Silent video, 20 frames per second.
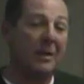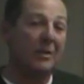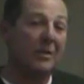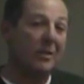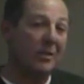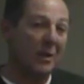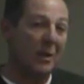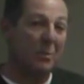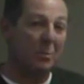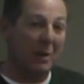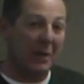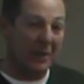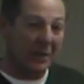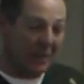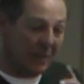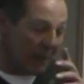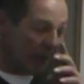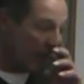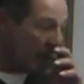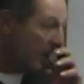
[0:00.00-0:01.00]
and city by
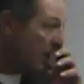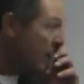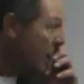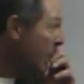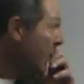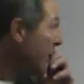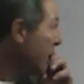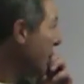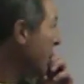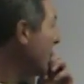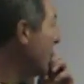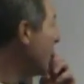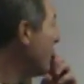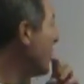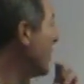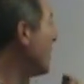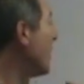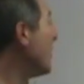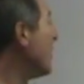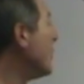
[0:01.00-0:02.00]
city.
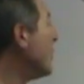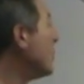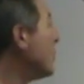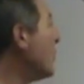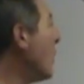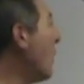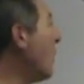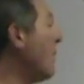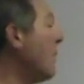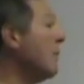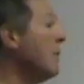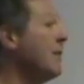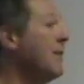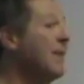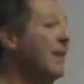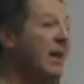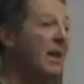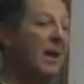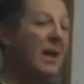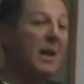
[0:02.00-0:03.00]
So when we're
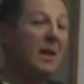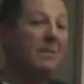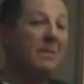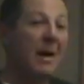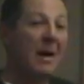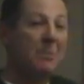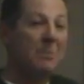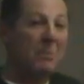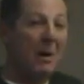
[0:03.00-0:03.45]
thinking about